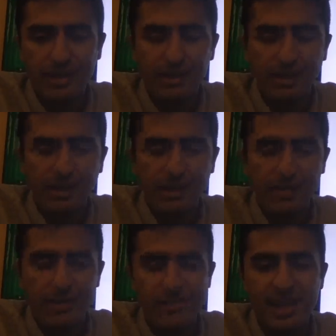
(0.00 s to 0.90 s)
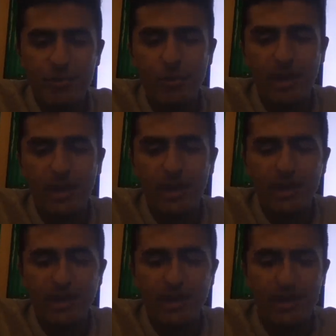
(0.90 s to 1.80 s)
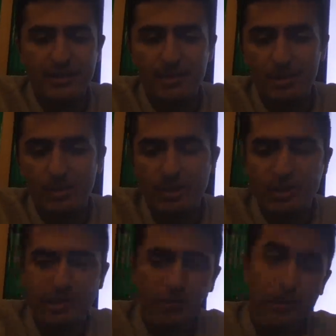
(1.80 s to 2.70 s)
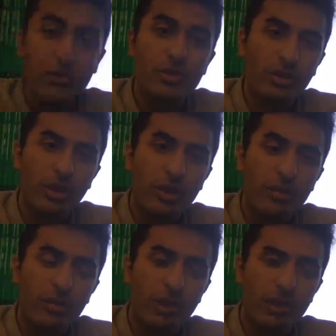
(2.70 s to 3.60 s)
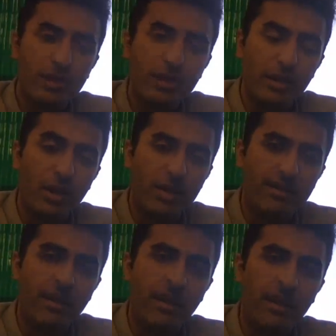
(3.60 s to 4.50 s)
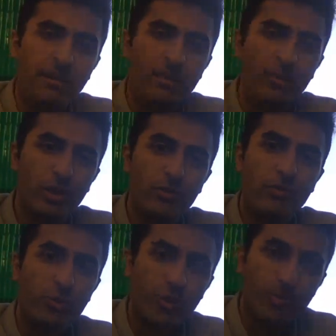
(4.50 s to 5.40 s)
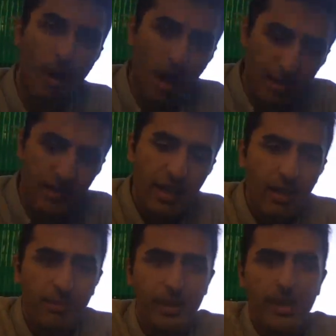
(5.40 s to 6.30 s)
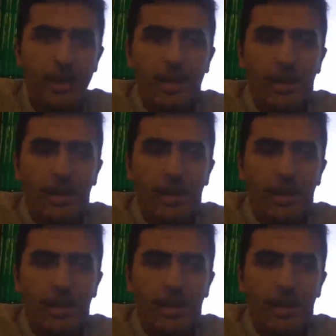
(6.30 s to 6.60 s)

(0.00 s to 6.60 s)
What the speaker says: and the same way in academic work that we use a lot of time, the word robust, but